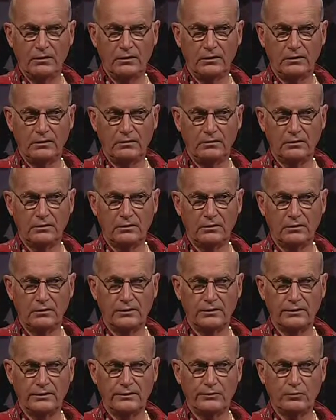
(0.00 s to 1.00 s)
And
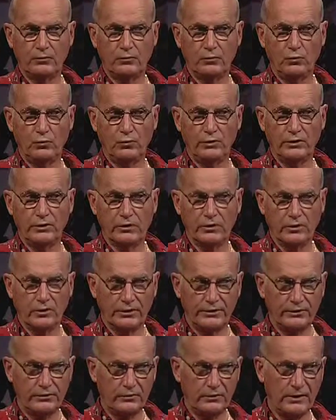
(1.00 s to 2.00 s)
uh, we're
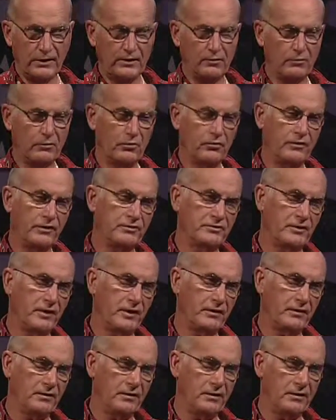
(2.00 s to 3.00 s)
going to, I don't know the
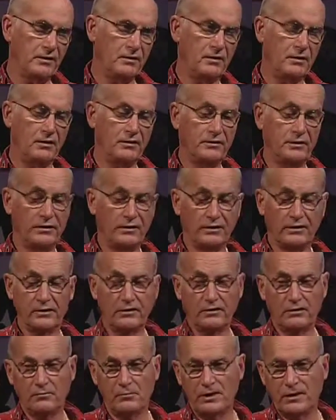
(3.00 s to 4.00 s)
exact date now.
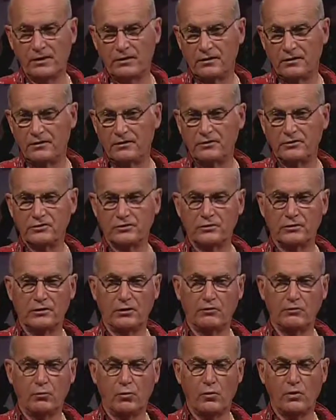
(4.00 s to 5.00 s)
again, the mandate is
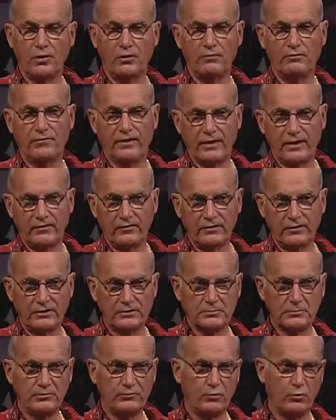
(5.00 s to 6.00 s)
uh, one to five
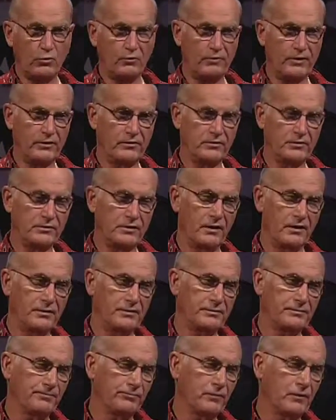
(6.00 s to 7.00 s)
days before Veterans
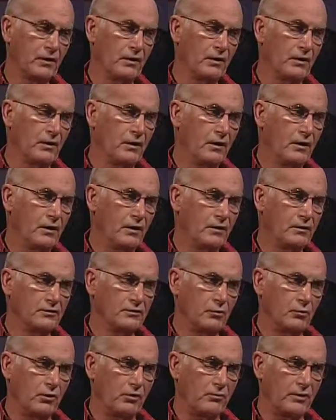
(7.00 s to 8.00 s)
Days.
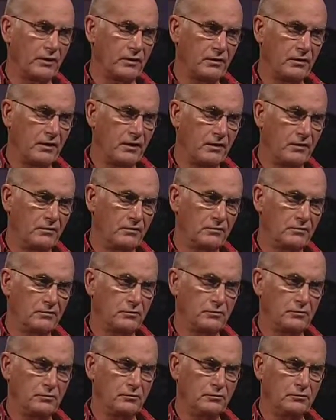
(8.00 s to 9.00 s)
So we'll break it down
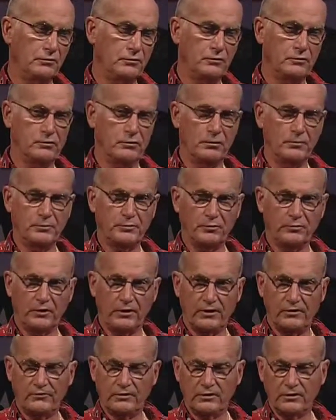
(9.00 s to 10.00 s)
into two groups.
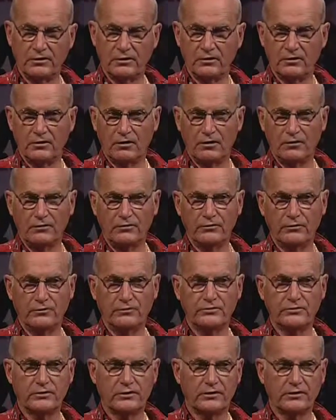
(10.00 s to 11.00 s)
We'll have a kindergarten
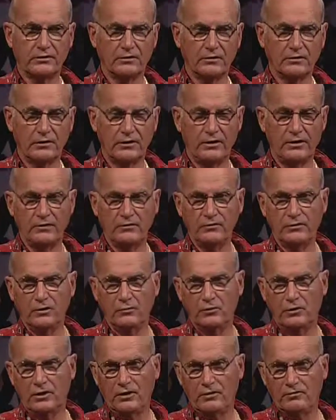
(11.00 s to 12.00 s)
through second grade, and
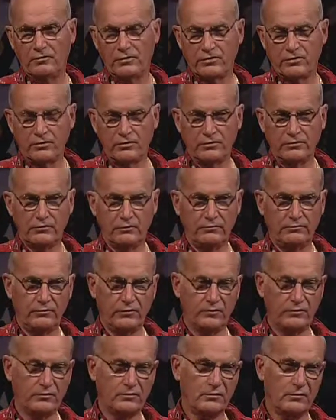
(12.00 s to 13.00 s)
then we'll have a third through
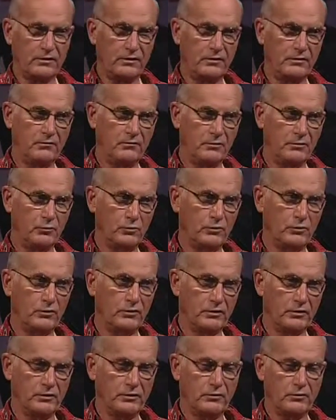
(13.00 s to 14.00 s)
fifth grade, and we'll
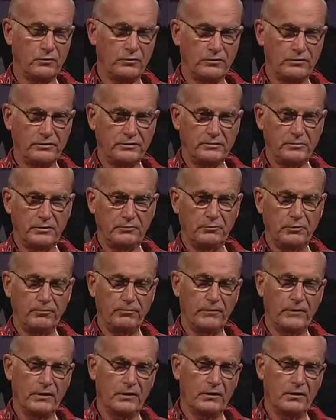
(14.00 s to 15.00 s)
gear it toward these
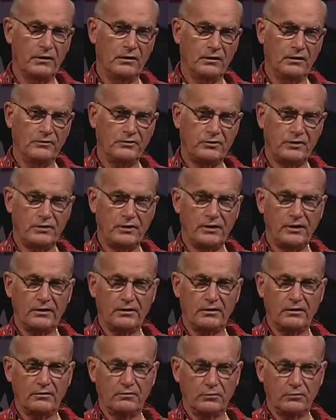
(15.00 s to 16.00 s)
people. And she and
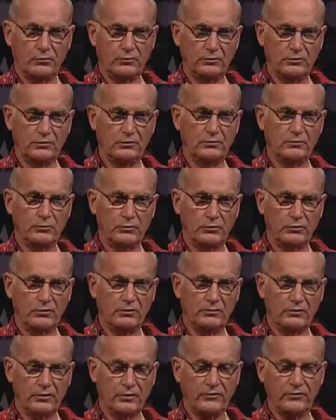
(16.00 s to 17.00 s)
I together will will
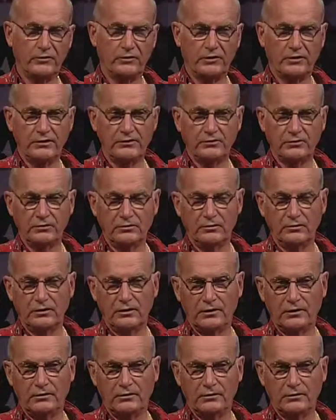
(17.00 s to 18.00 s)
do a
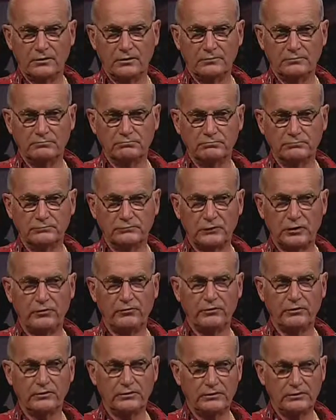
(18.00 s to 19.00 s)
presentation, and um,
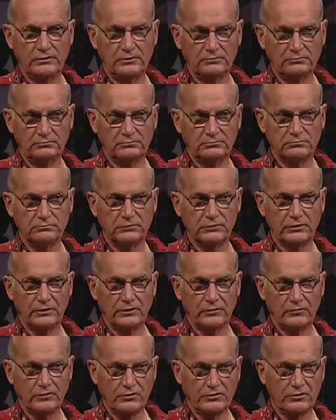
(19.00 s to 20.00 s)
hopefully
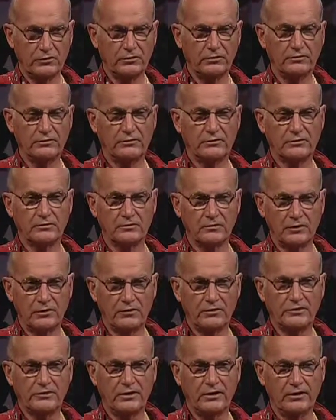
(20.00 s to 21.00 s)
uh, give the children some
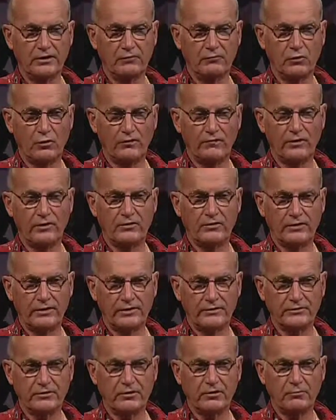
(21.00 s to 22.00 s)
understanding of what
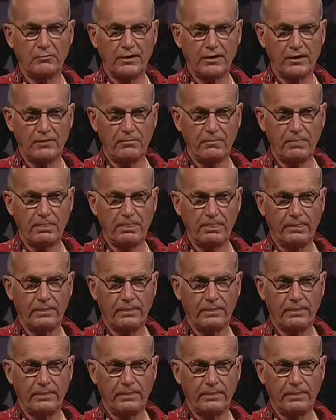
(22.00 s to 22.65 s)
Veteran Day is all about.